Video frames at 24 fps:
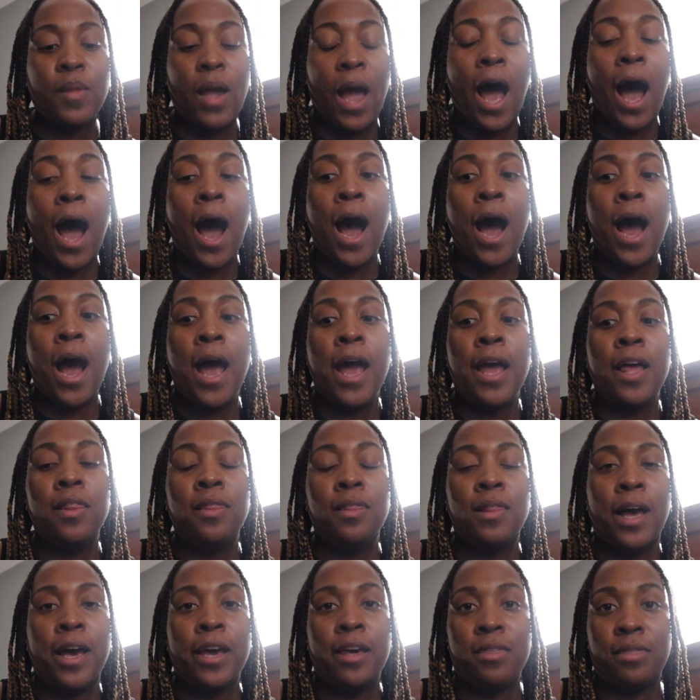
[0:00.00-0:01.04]
I
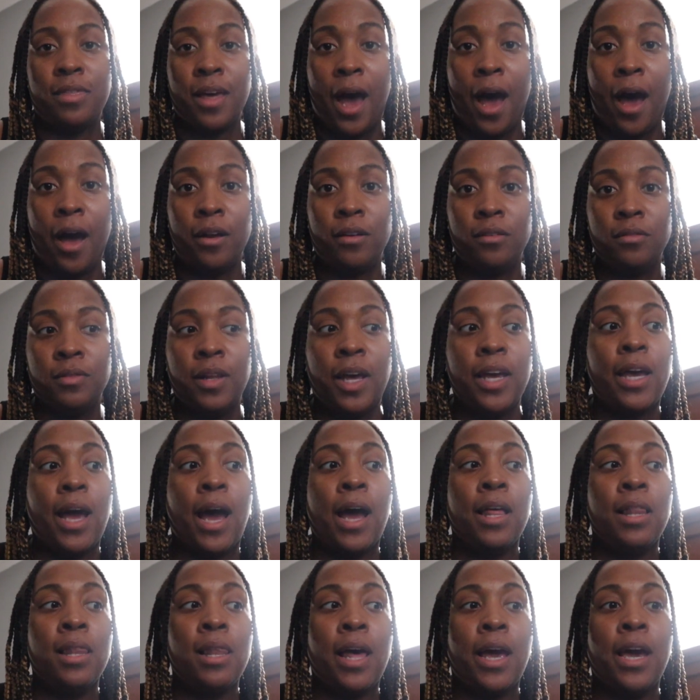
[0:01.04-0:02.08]
like that.
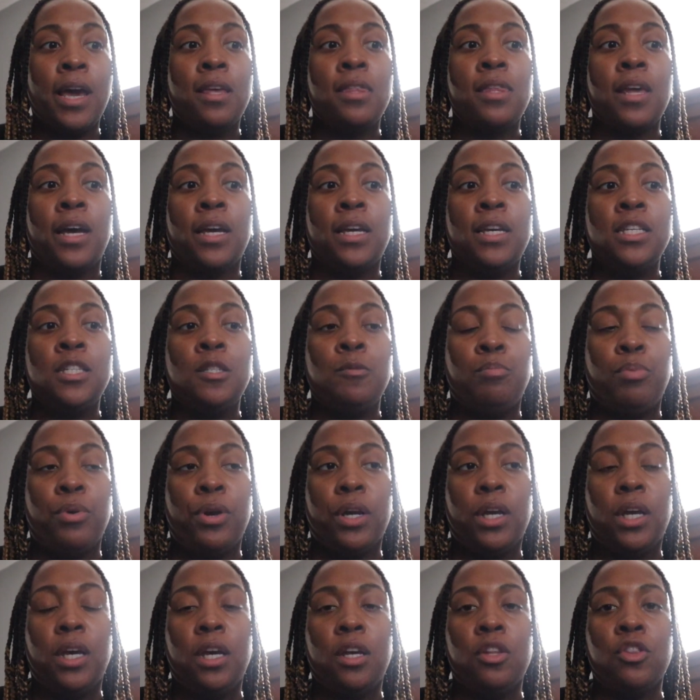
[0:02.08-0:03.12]
I like that he's
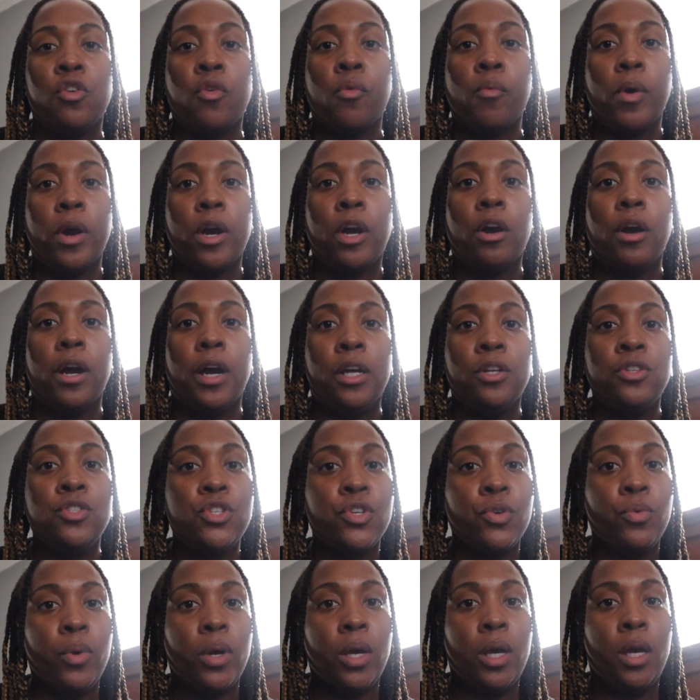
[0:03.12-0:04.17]
bringing the rigor
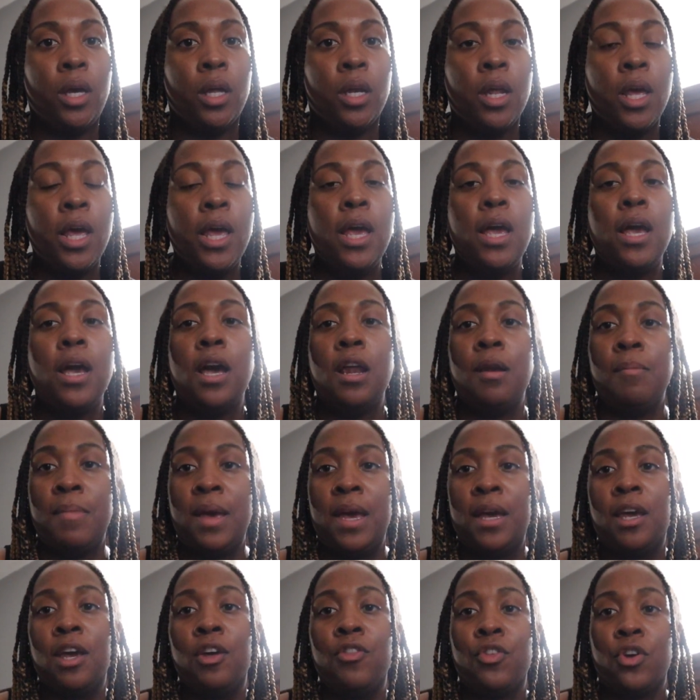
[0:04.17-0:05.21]
into it and
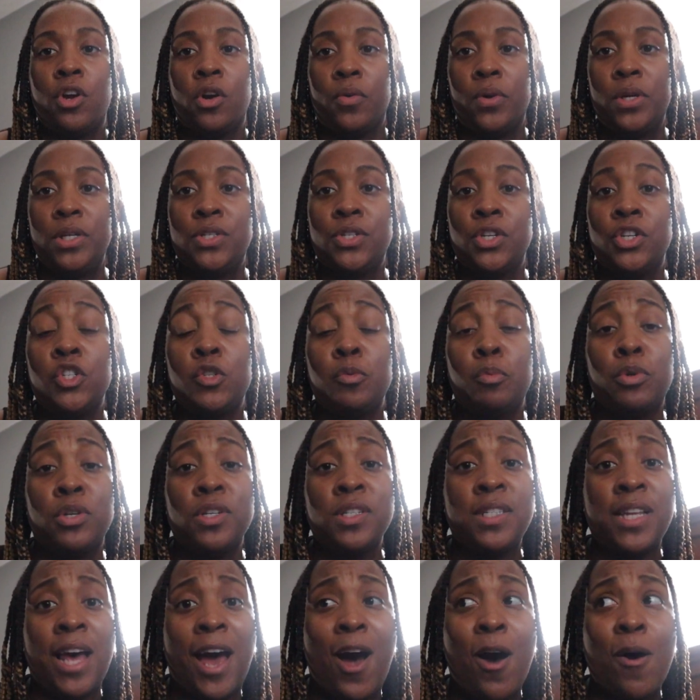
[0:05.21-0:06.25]
making their research more
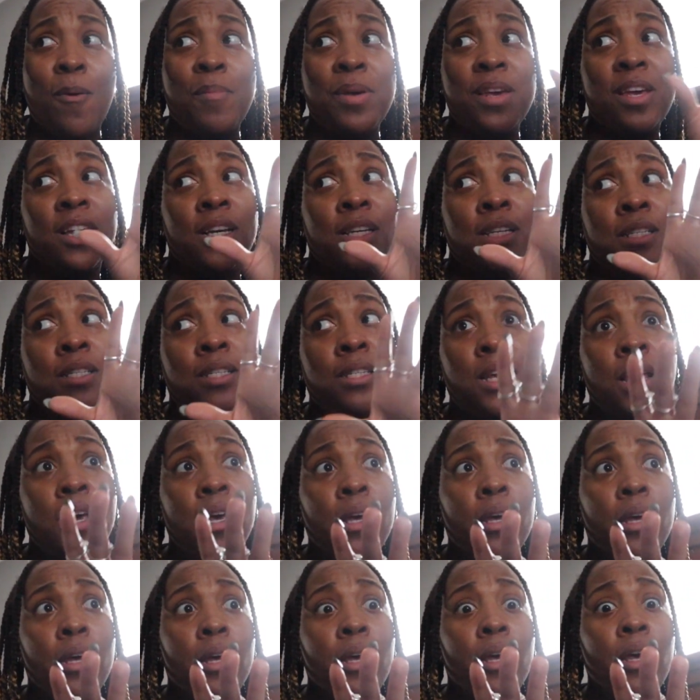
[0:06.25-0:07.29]
sound, because
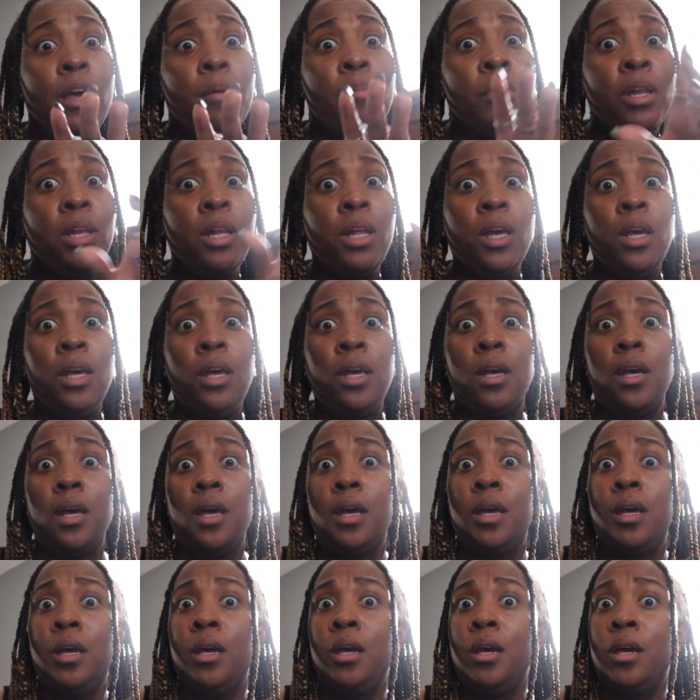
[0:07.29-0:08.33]
Emily
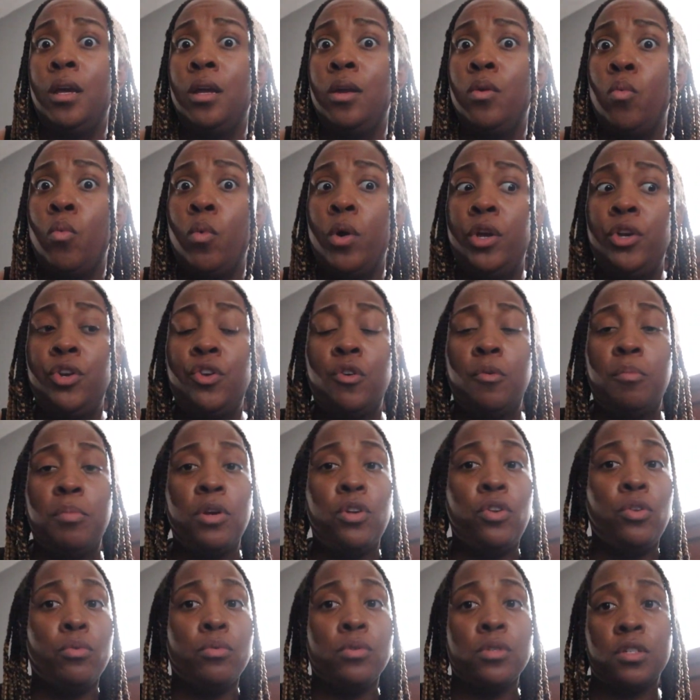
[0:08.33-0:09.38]
and Wendell be
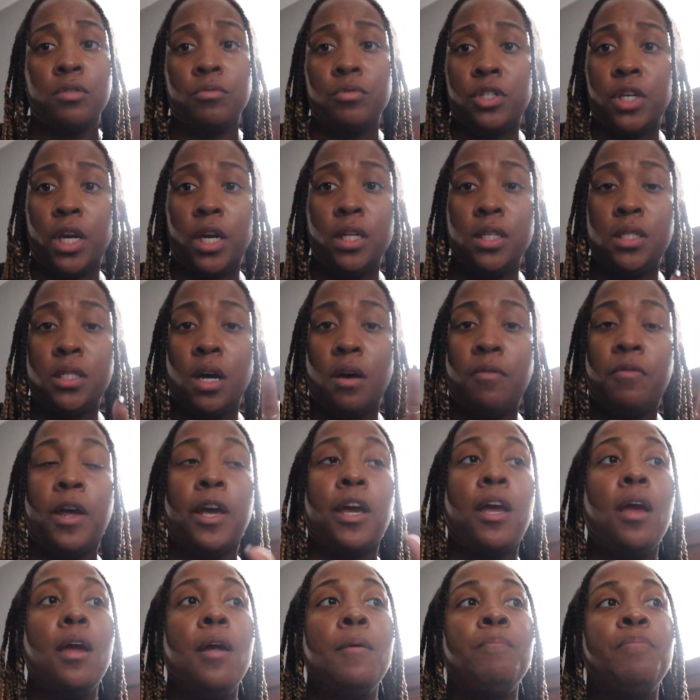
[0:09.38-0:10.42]
doing some shady stuff.
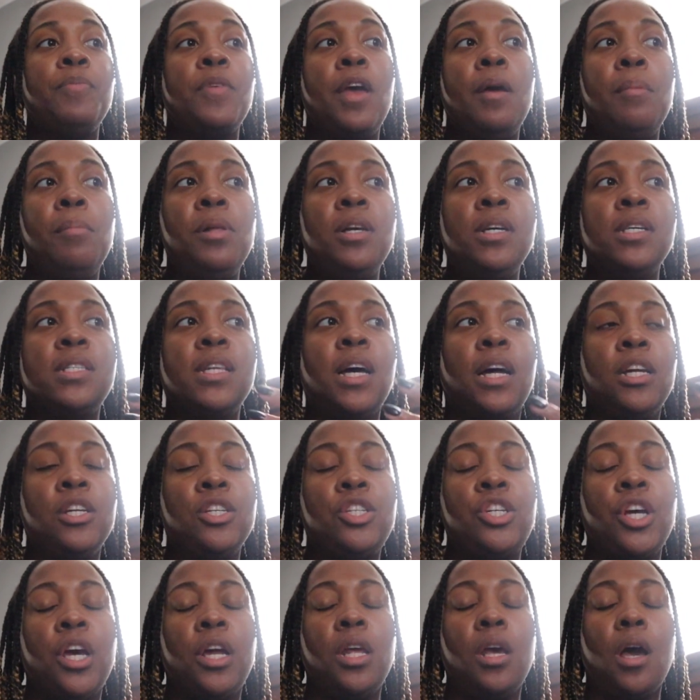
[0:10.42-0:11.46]
Emily's not as
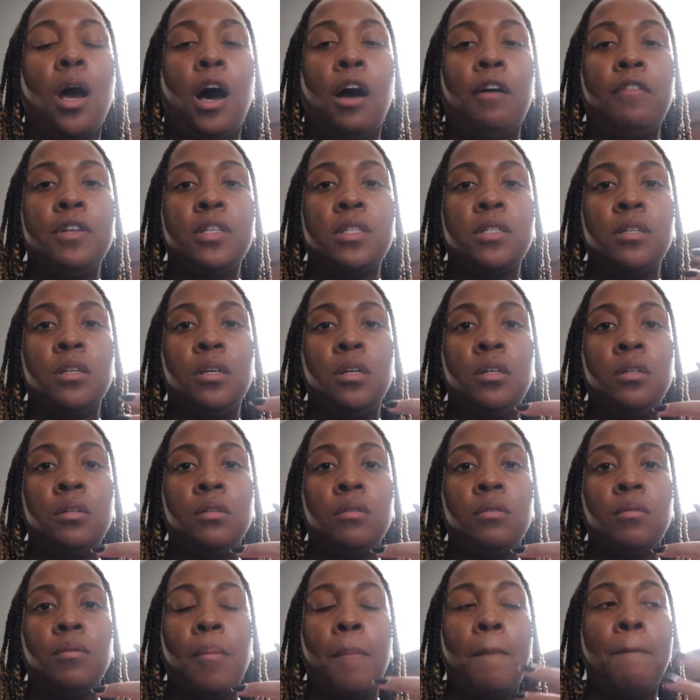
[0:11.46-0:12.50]
shady, obviously,
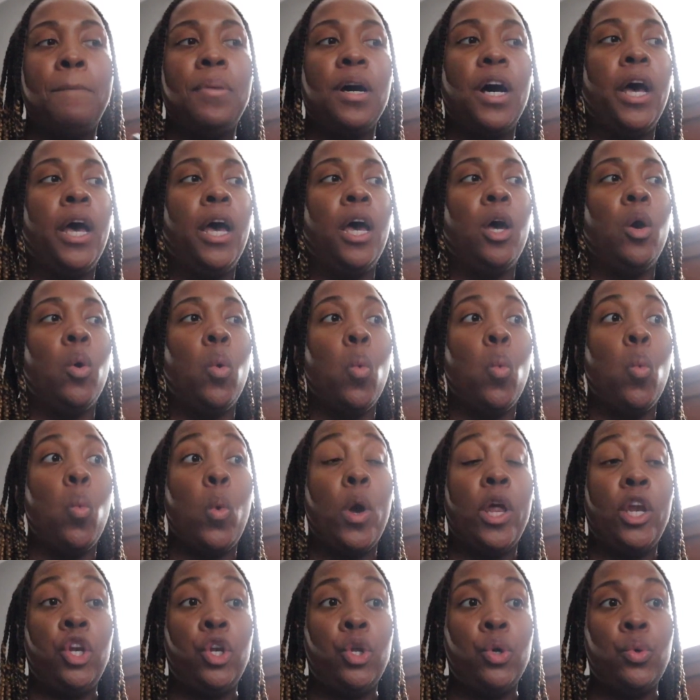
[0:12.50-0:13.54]
but
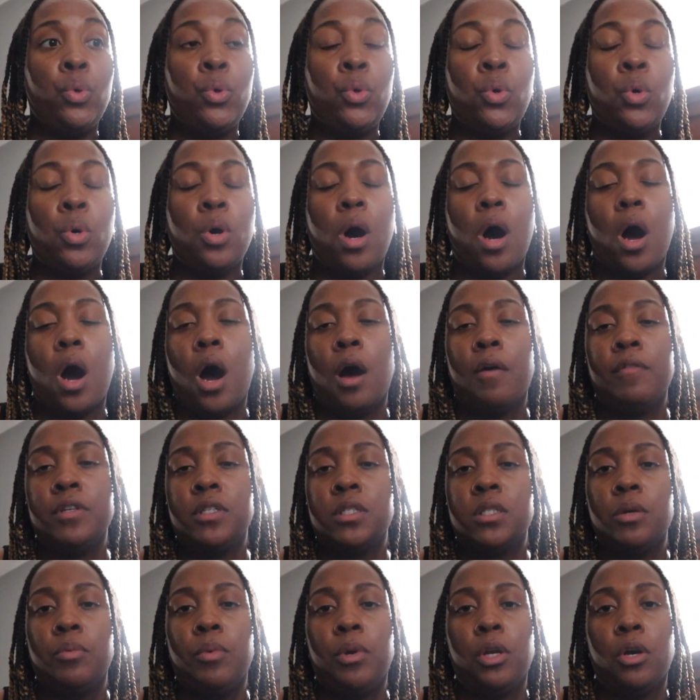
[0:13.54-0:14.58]
Wendell,
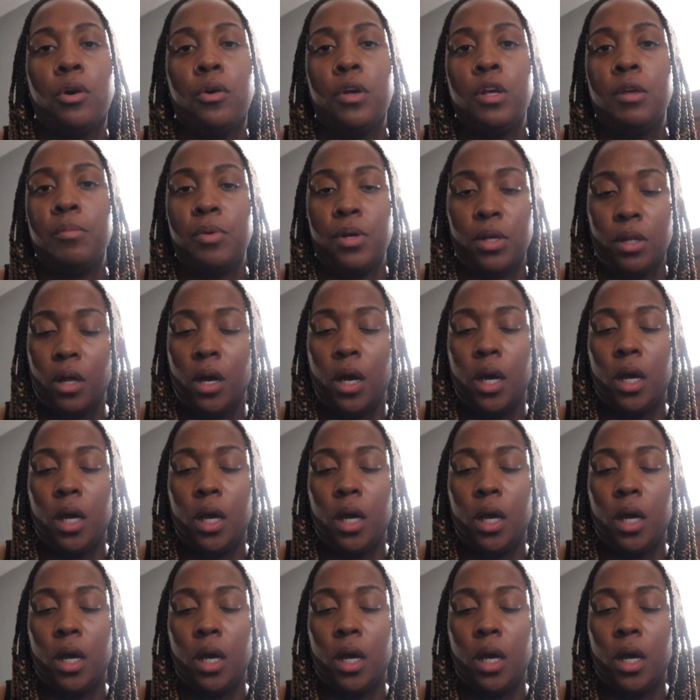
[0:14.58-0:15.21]
obviously, we know he'd be